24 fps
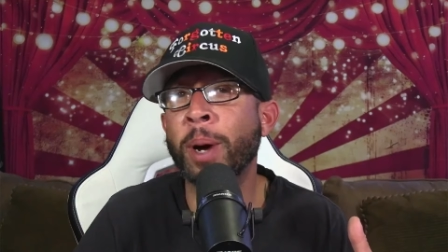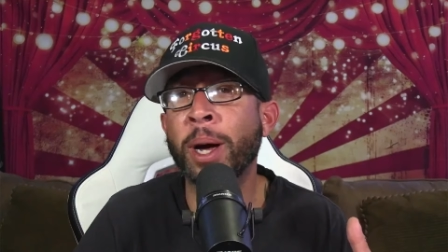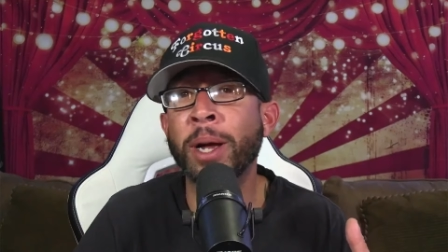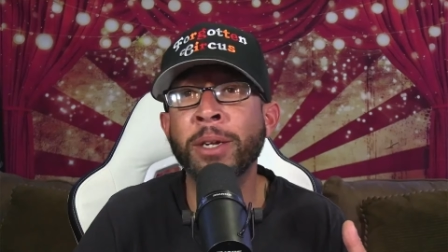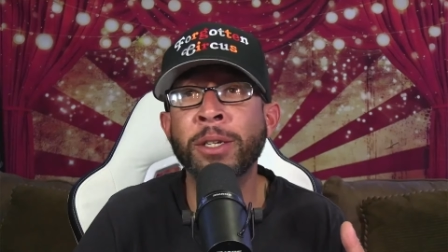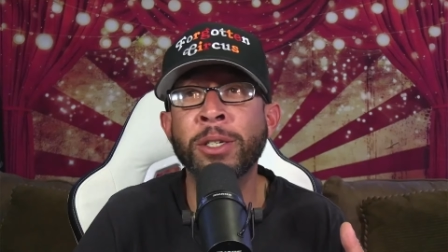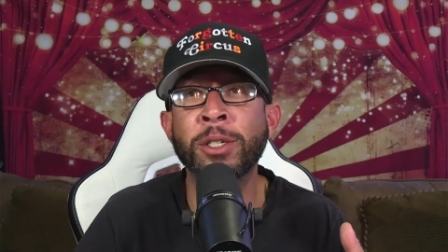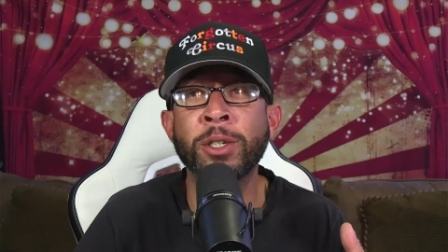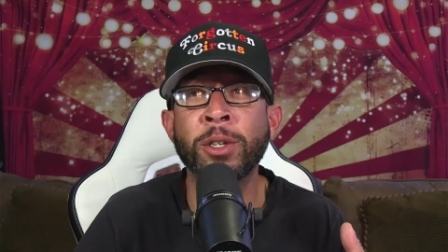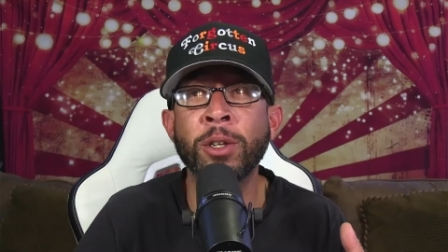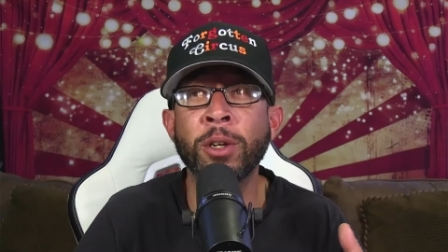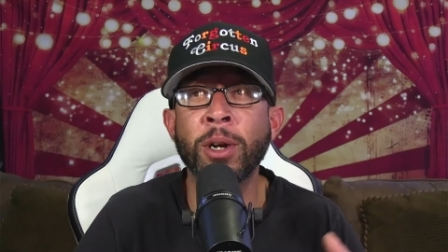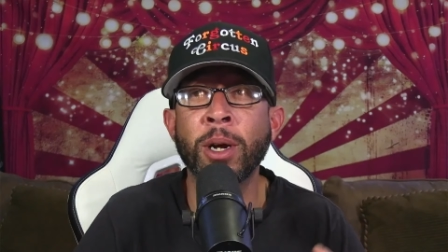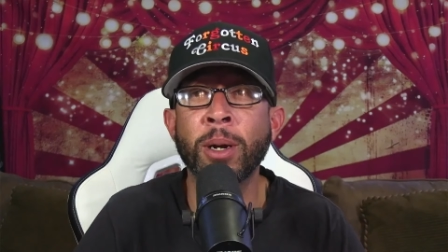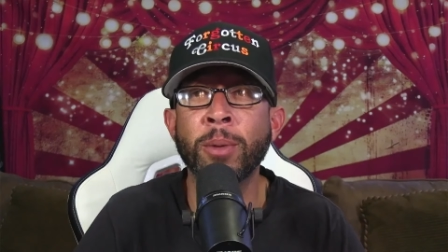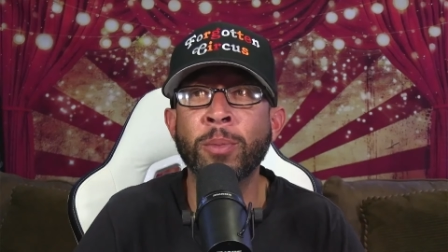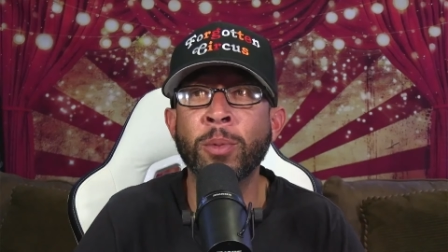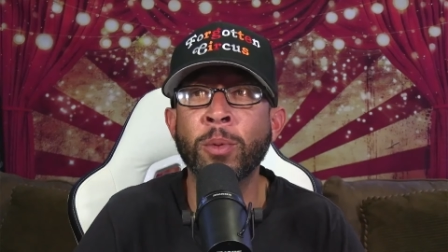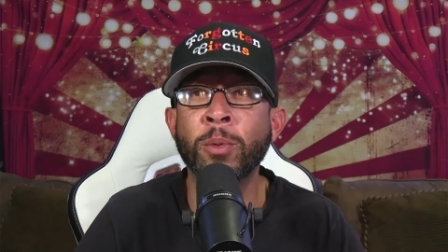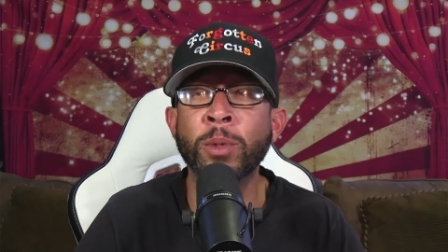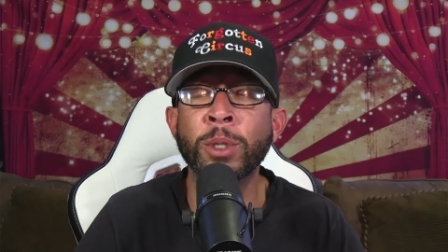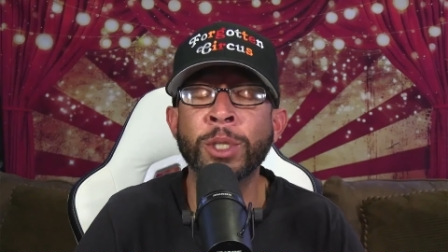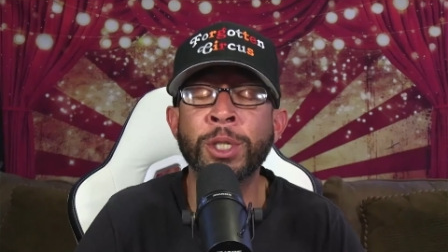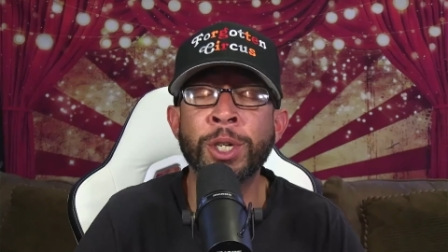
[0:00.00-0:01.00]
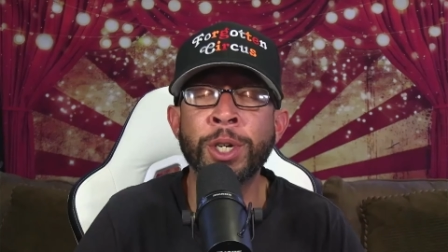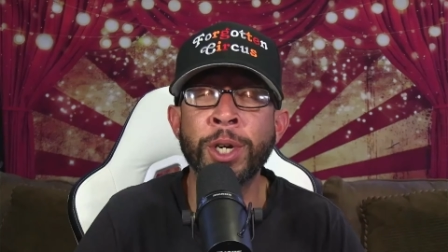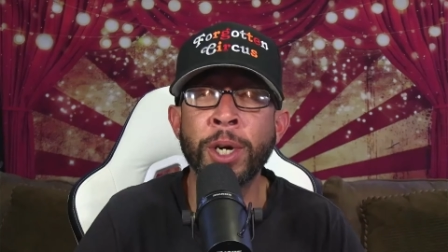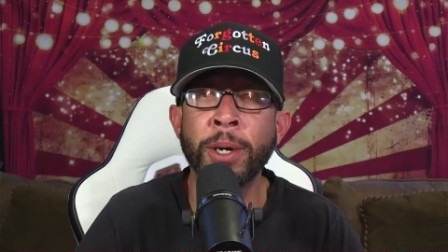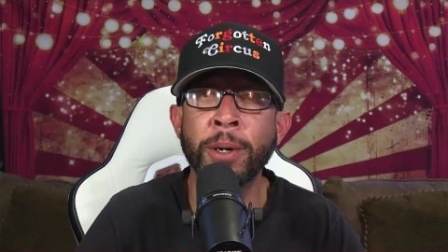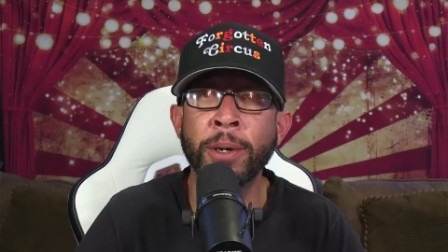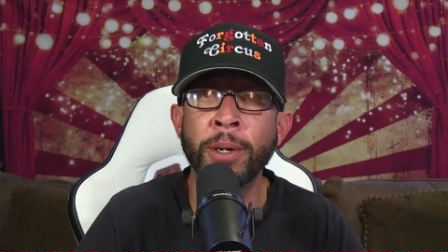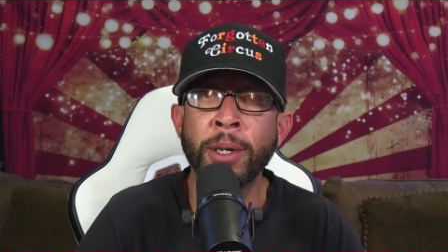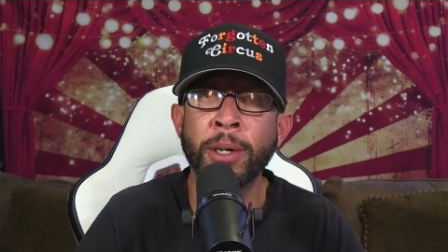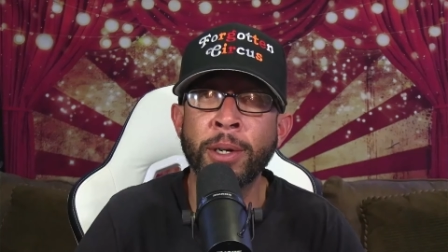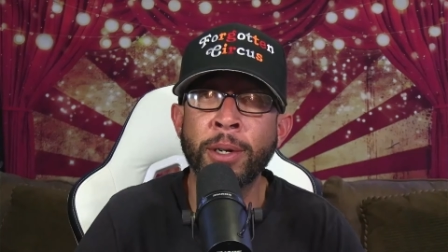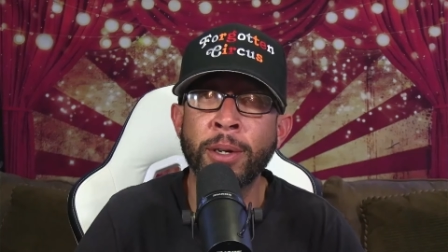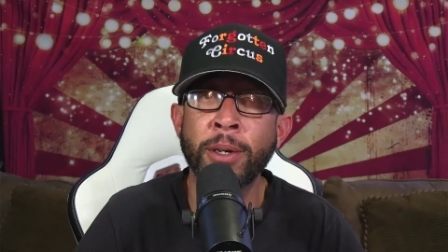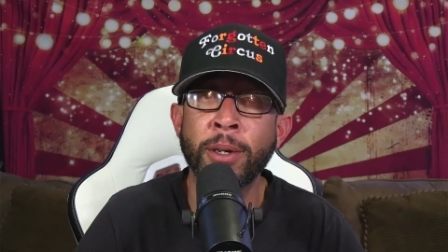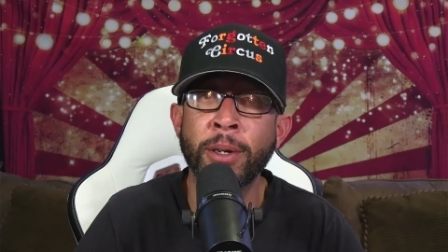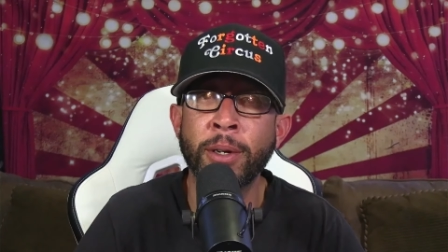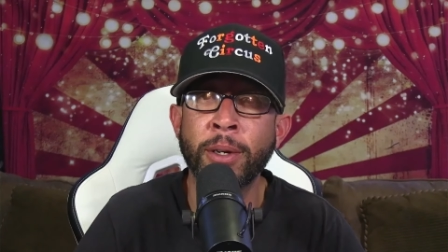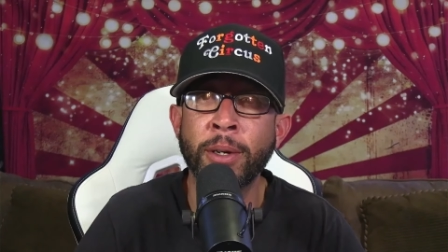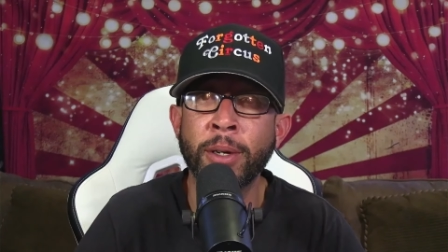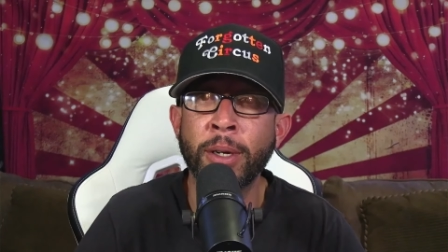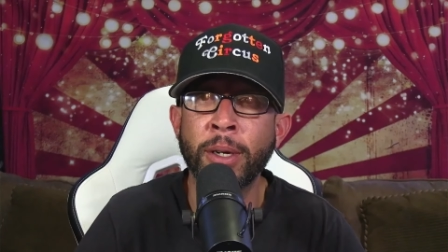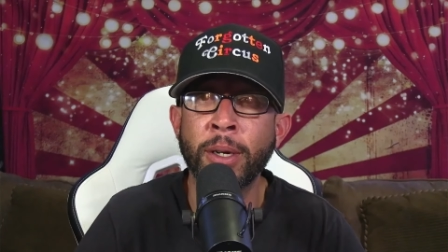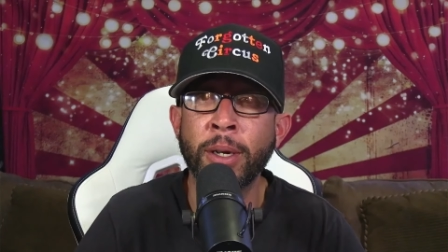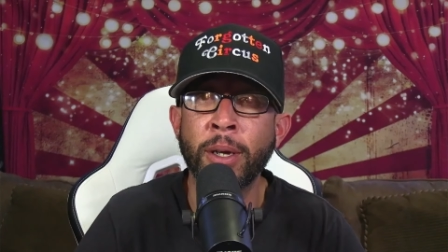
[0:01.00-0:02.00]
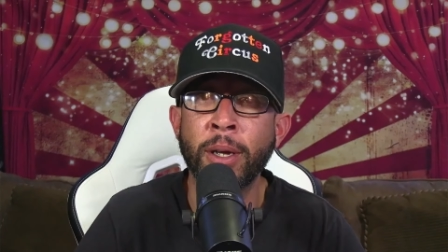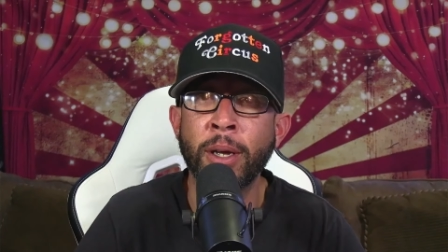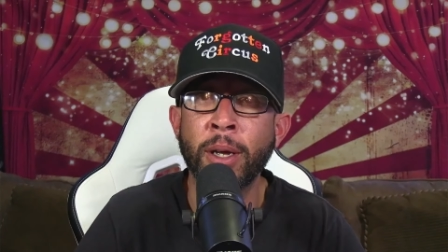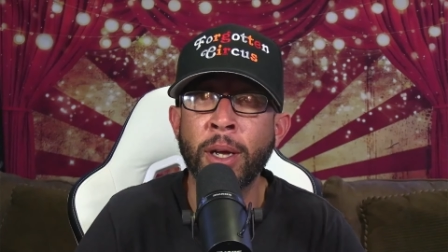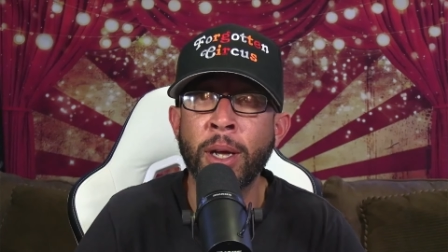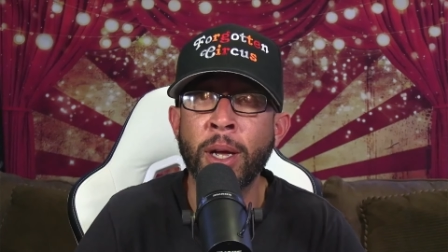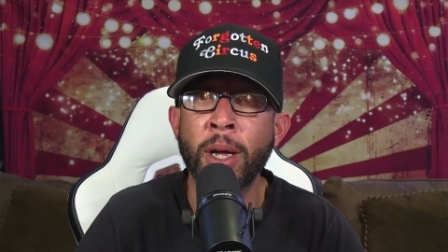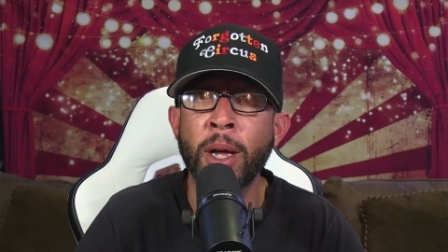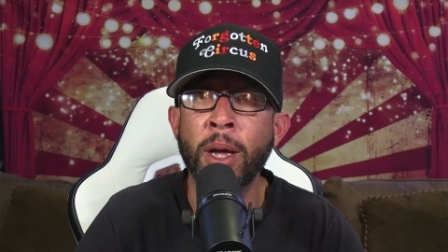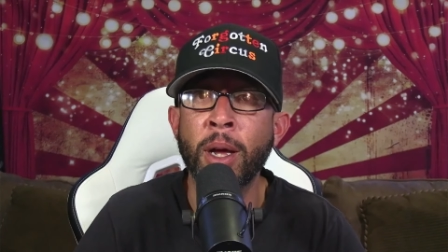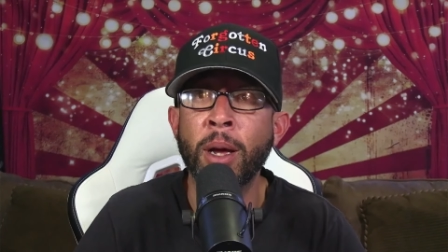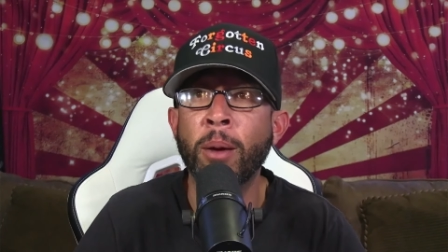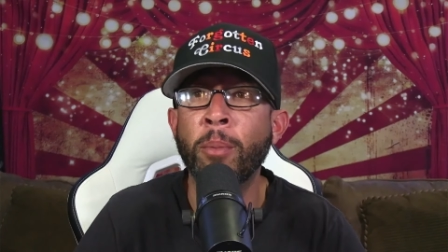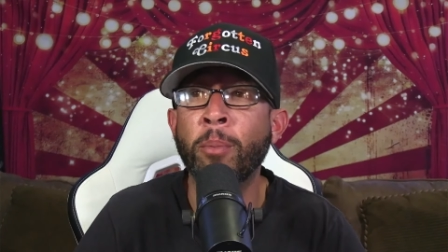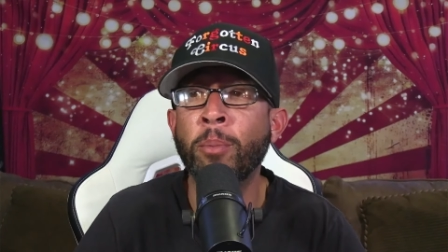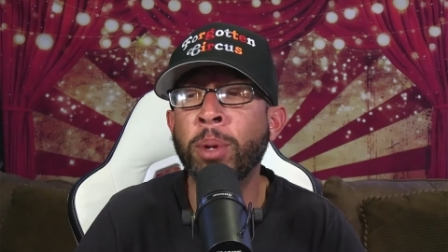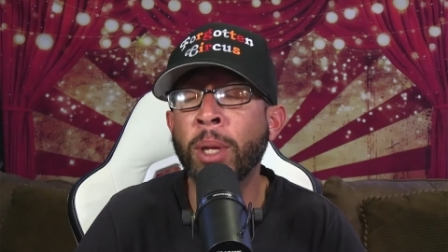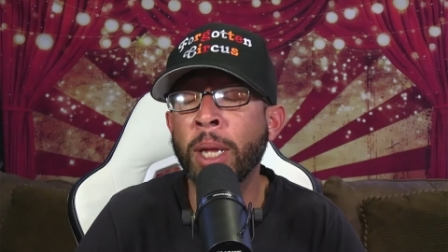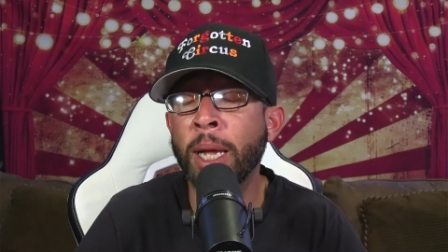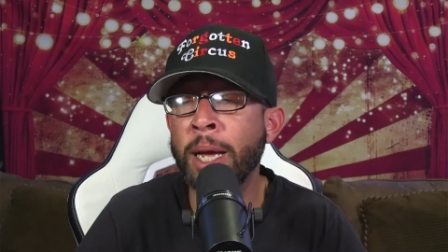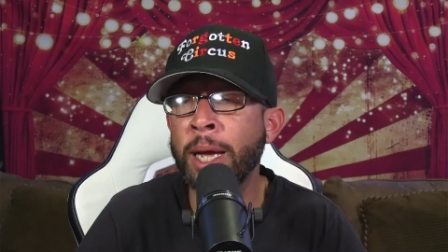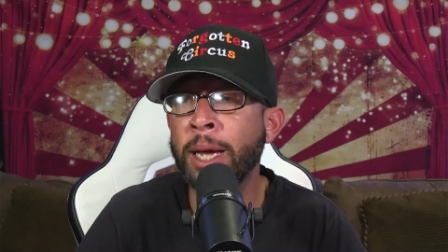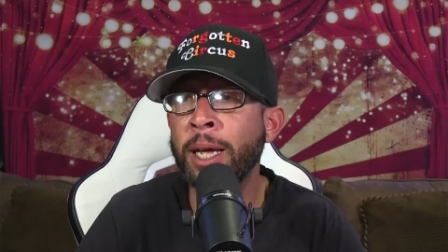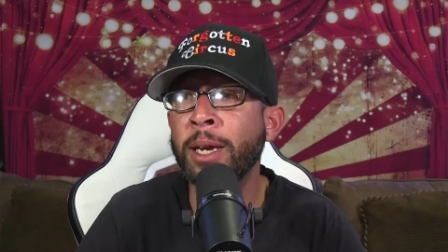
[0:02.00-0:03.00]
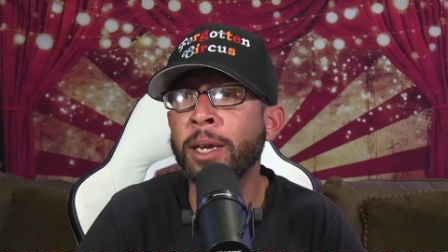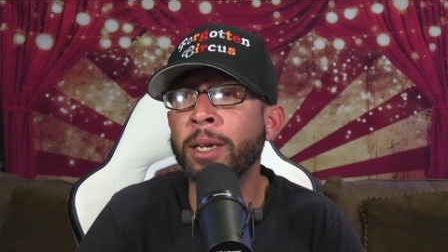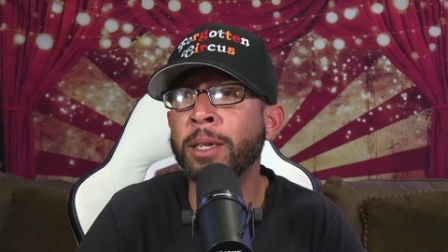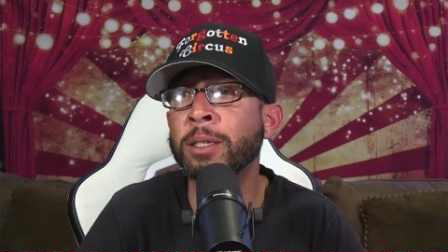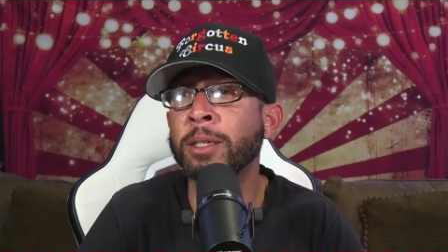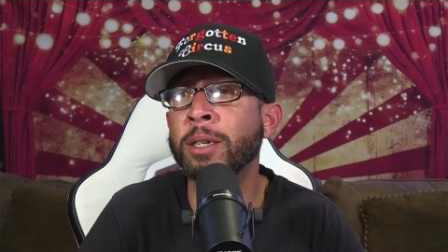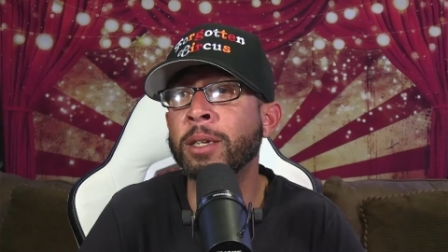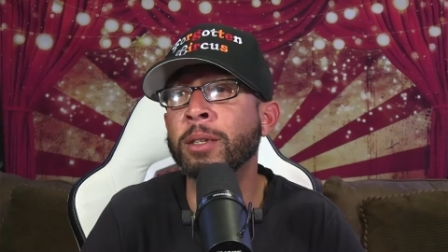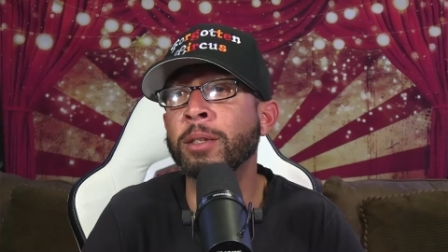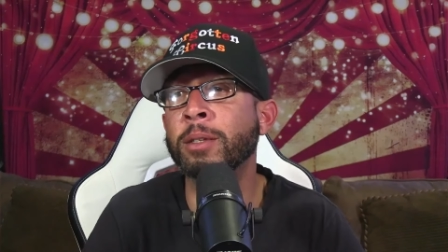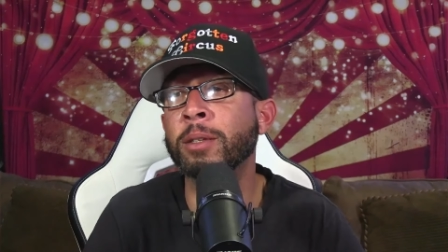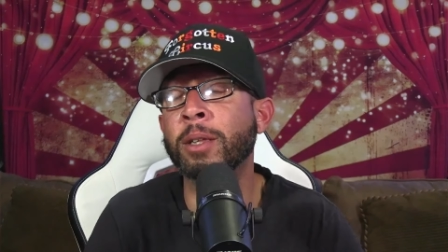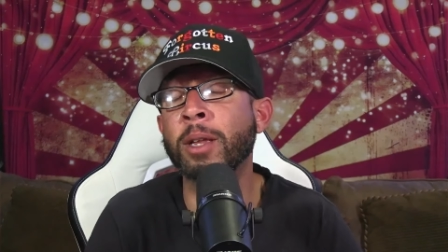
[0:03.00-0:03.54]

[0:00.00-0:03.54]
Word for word: stood up and was cheering. Blade is a